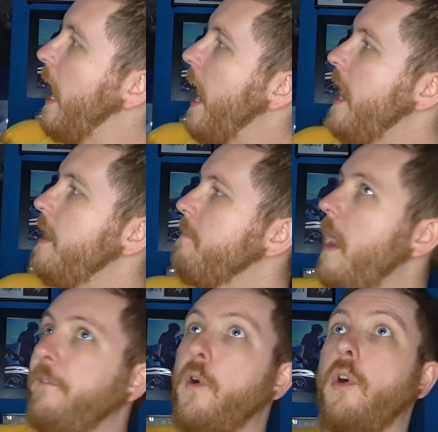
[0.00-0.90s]

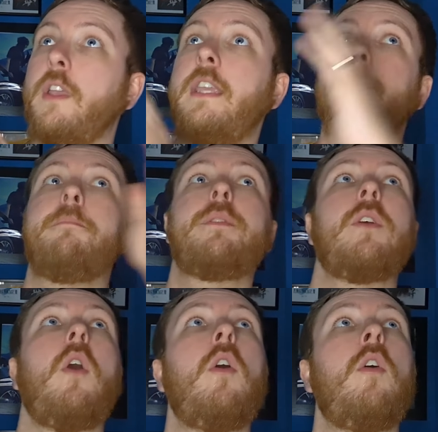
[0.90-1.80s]
I've got heaps
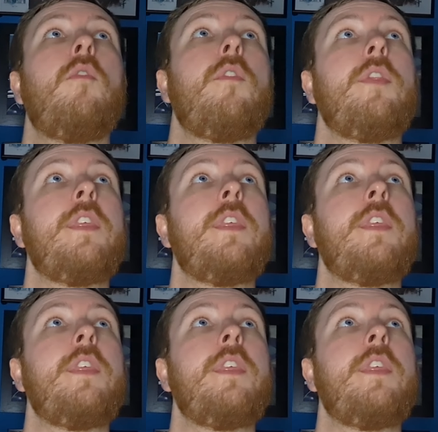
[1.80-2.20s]
of